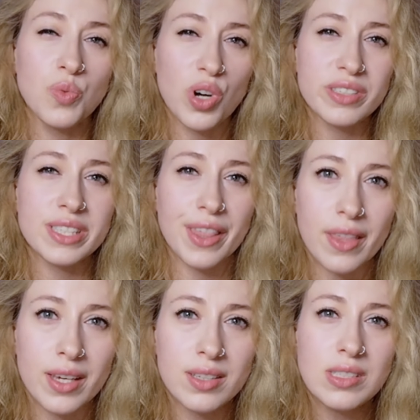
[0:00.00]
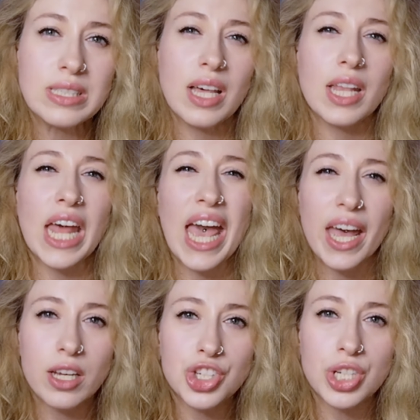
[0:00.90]
towards things that
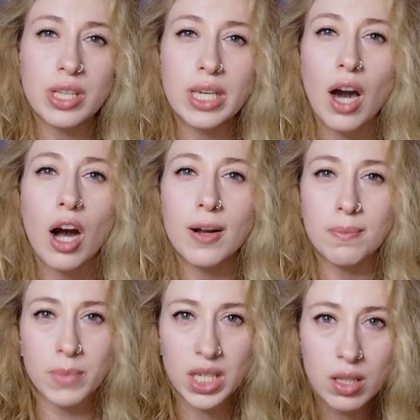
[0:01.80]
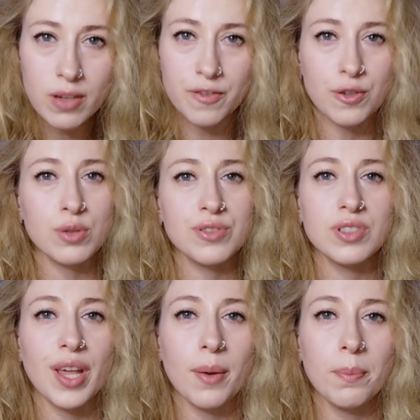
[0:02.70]
actually are meaningful to
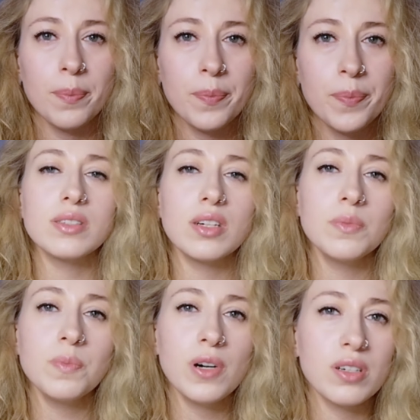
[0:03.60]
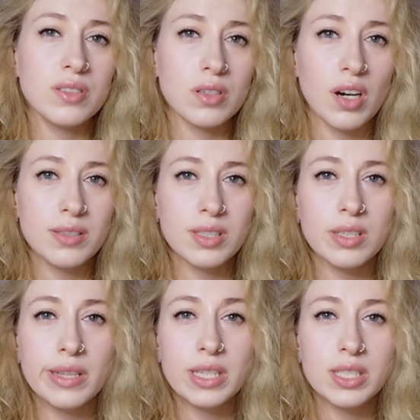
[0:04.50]
them. This impulse to
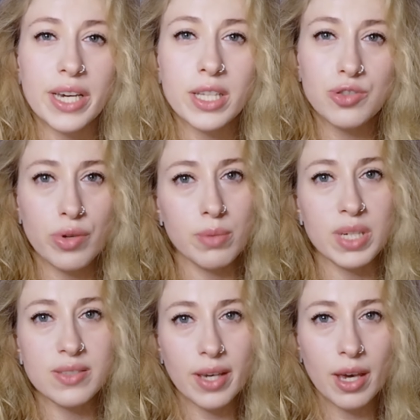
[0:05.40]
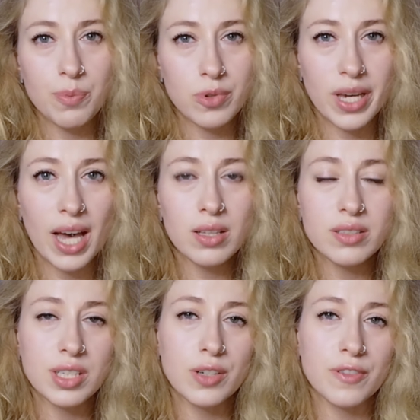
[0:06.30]
constantly daydream, escape
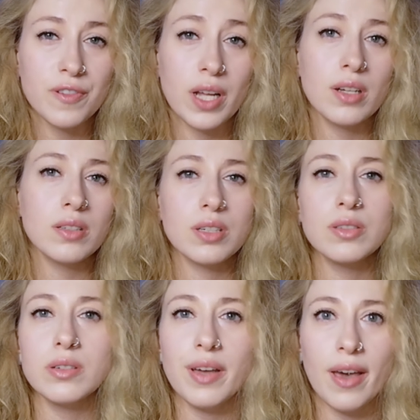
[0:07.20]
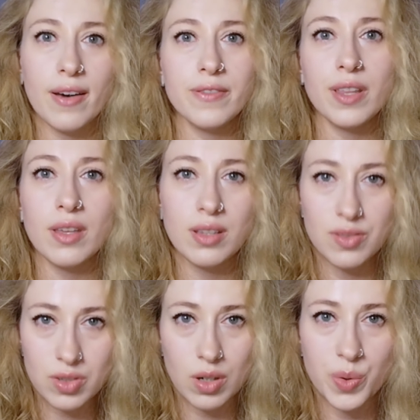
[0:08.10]
reality, or flat out ignoring everything
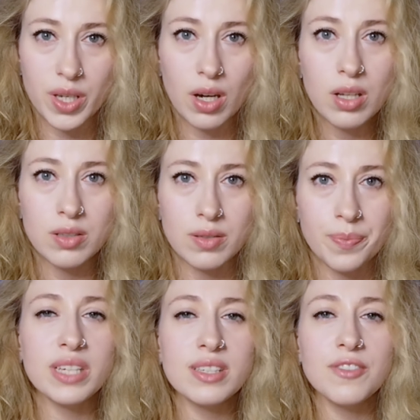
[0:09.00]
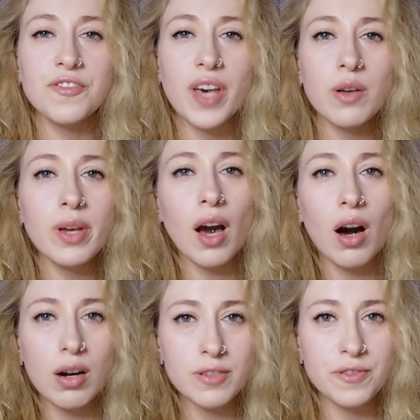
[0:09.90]
that's going on makes it very
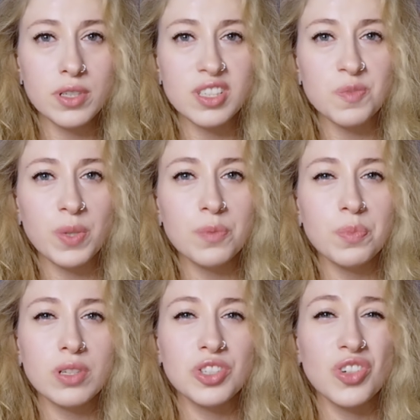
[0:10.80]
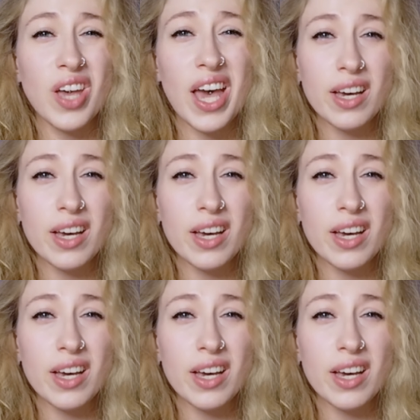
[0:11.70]
hard for these people to